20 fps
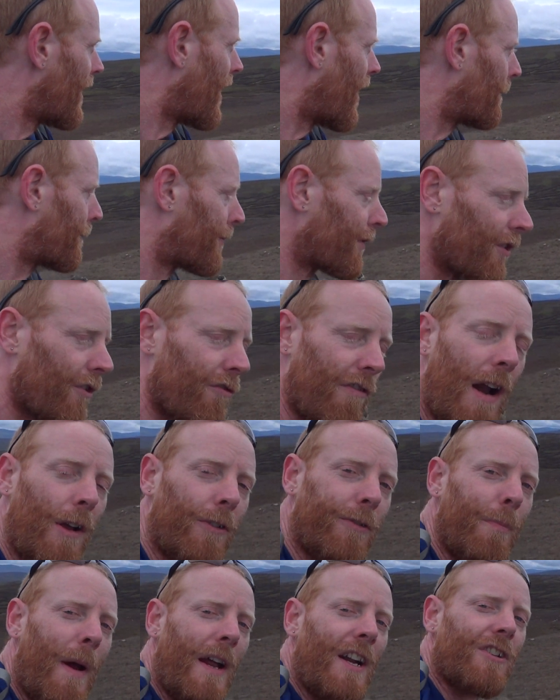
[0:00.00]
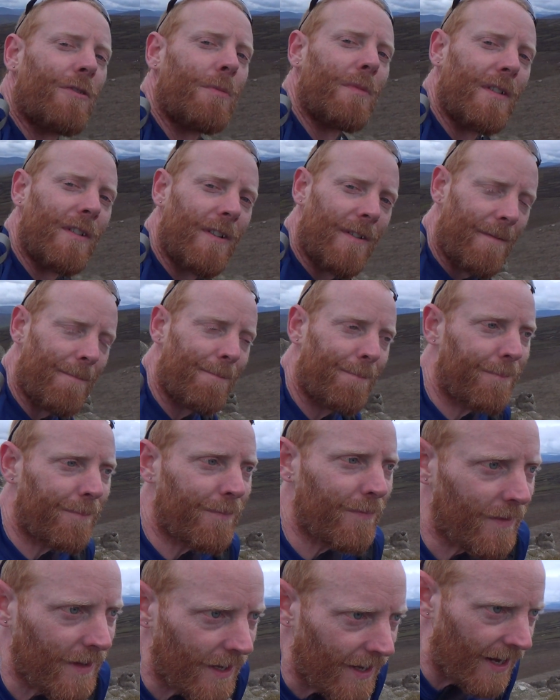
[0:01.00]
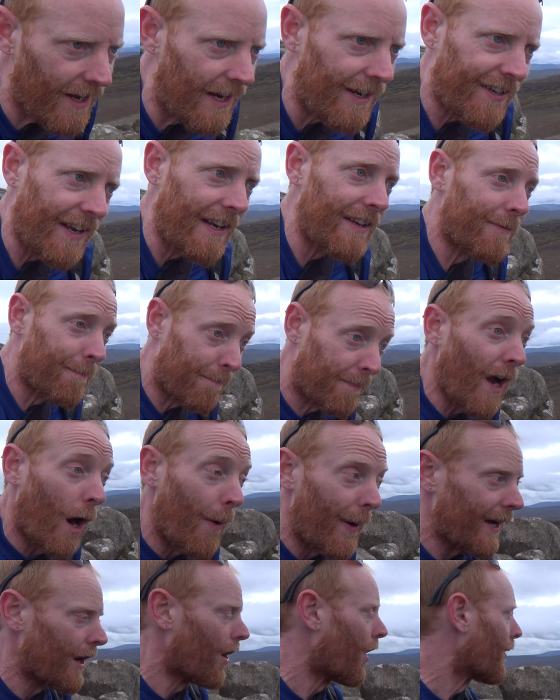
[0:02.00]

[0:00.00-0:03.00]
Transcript: upland grouse management is going